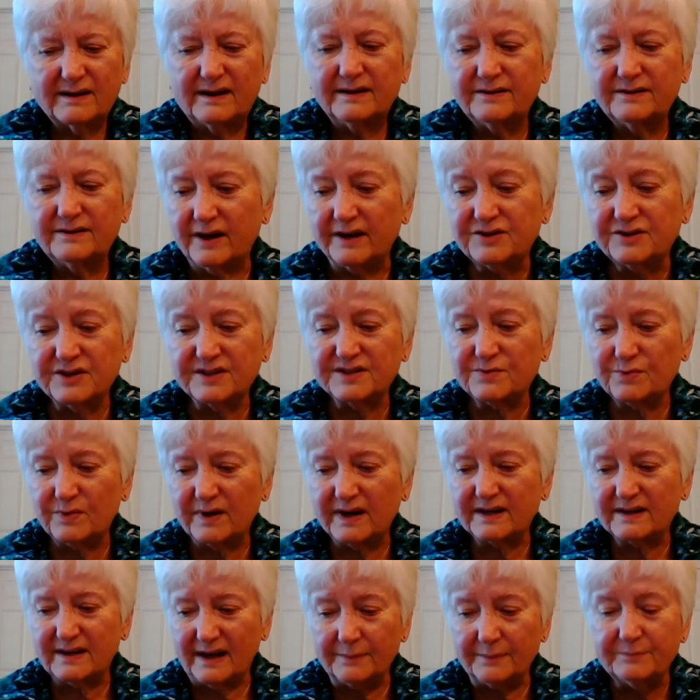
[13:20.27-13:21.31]

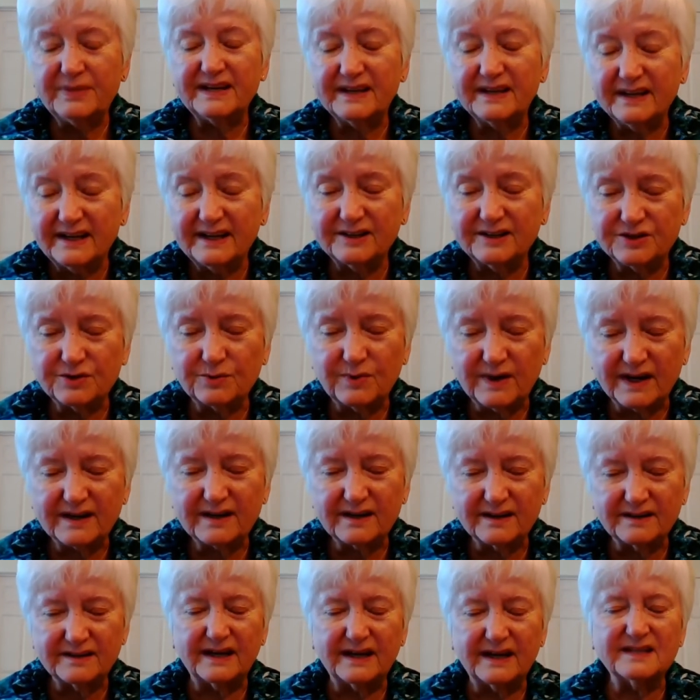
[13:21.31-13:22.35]
I'm beginning to
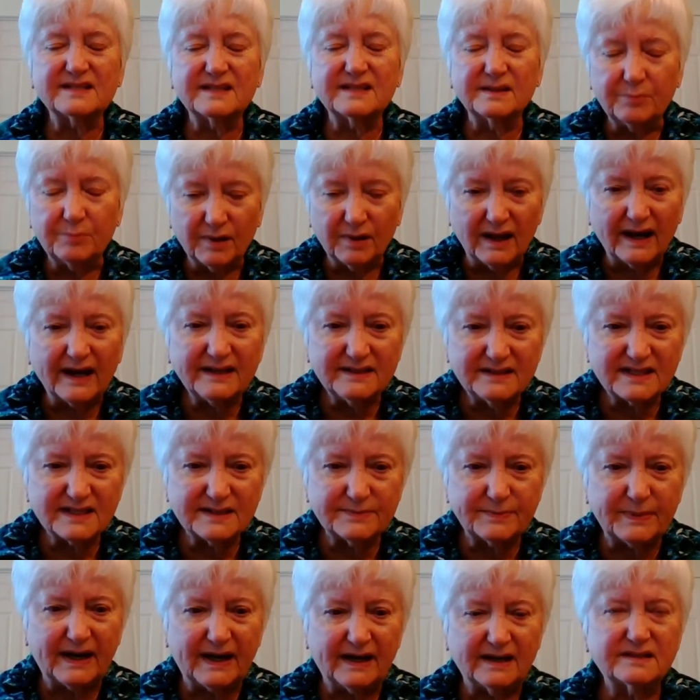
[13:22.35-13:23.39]
recognize the blind
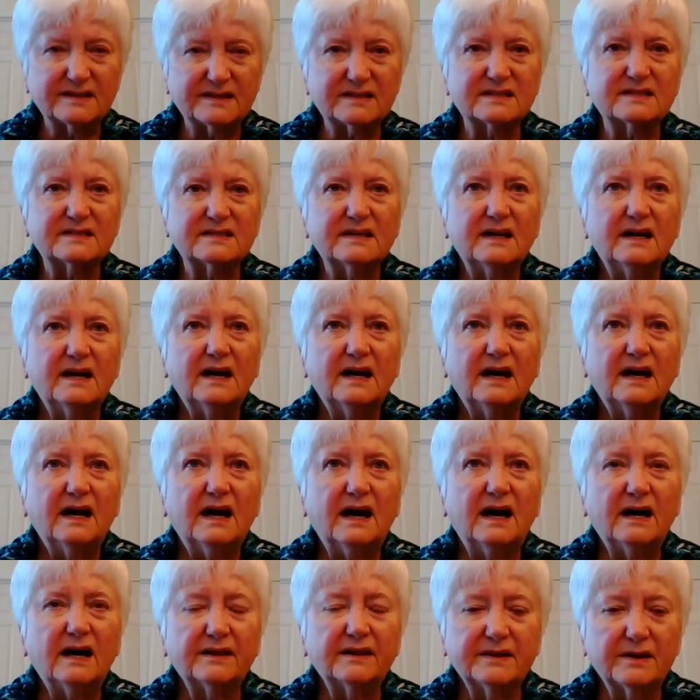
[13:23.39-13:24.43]
spots
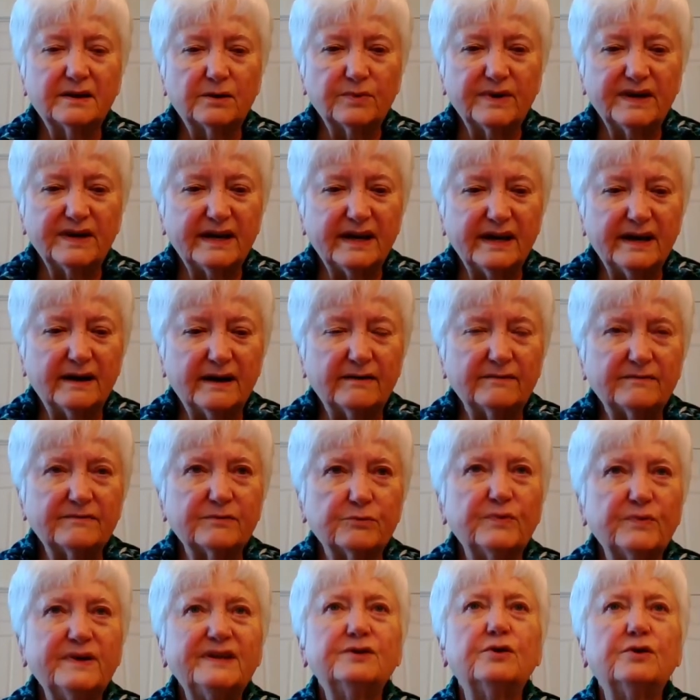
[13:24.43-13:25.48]
that we have.
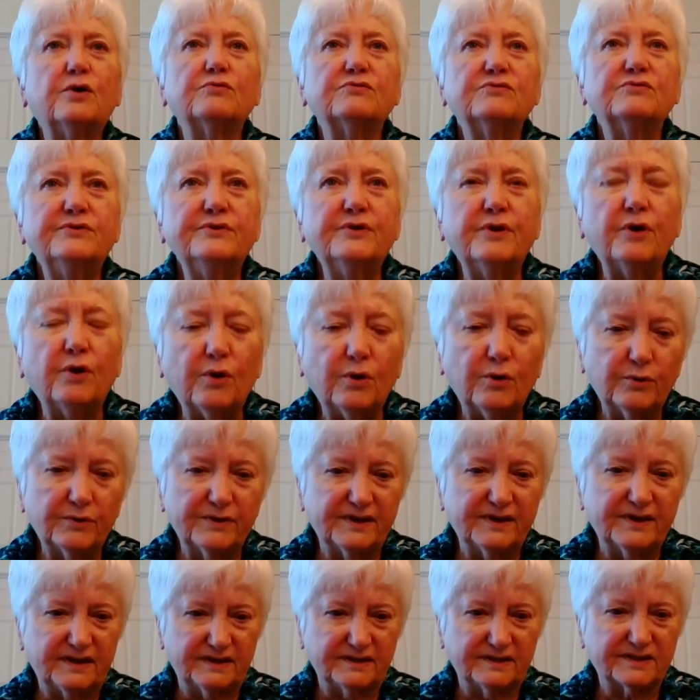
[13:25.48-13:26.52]
We don't know
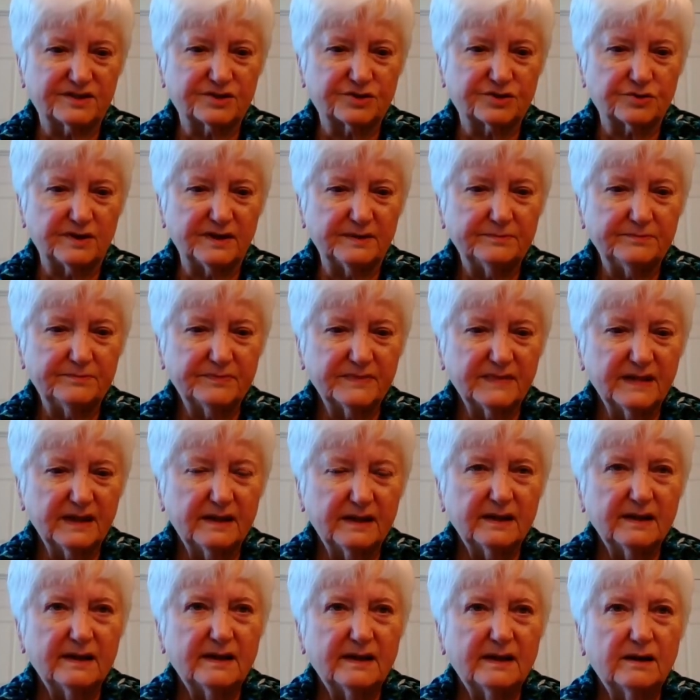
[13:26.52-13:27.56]
the history.
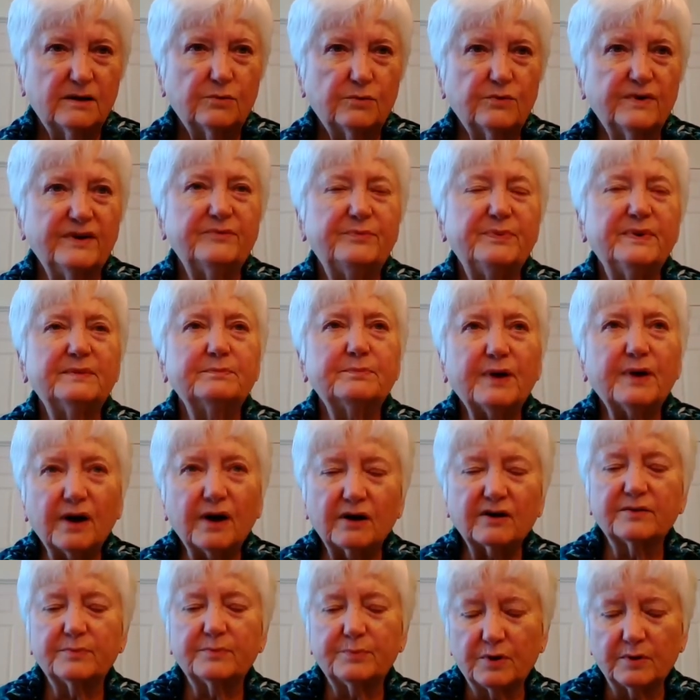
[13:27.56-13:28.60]
We've been
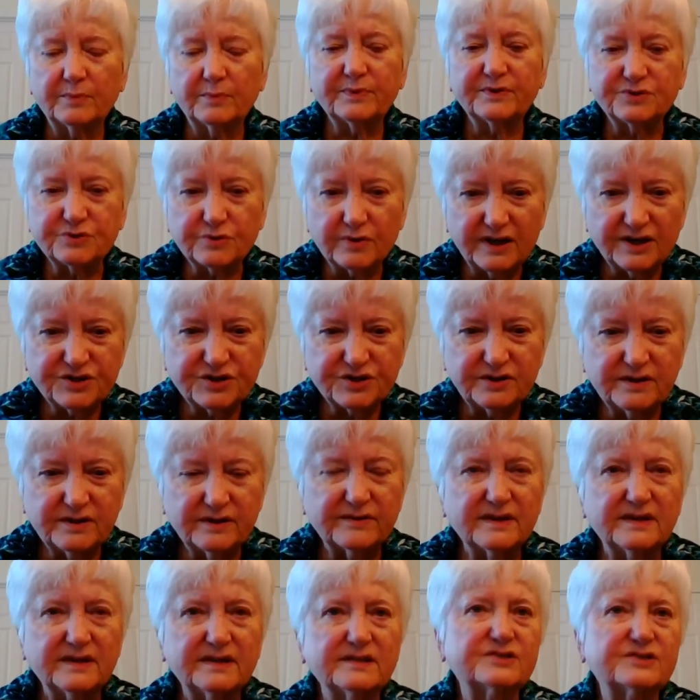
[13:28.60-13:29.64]
part of the perpetration
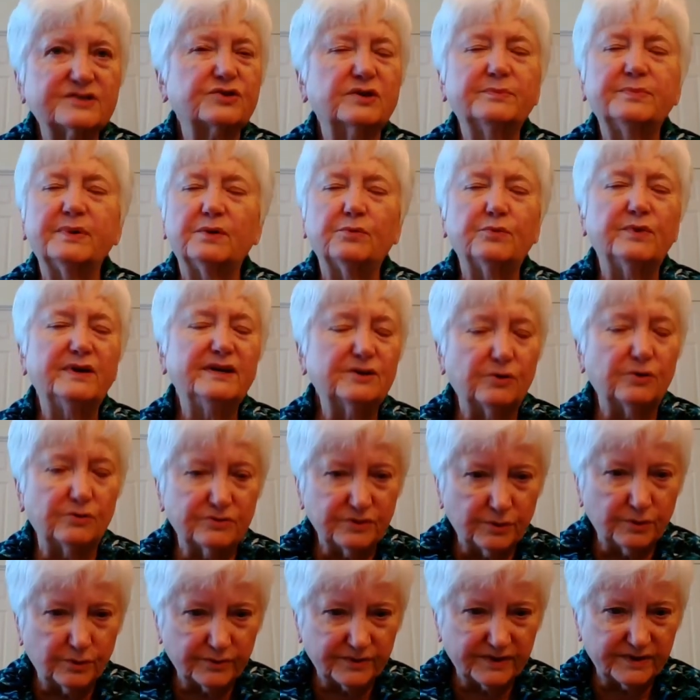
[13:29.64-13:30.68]
of the history, but we
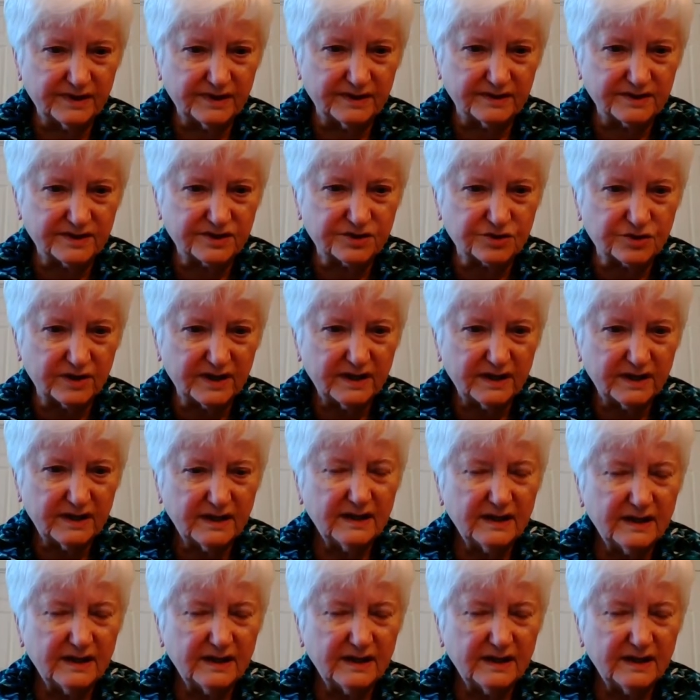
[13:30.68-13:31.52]
don't know the history.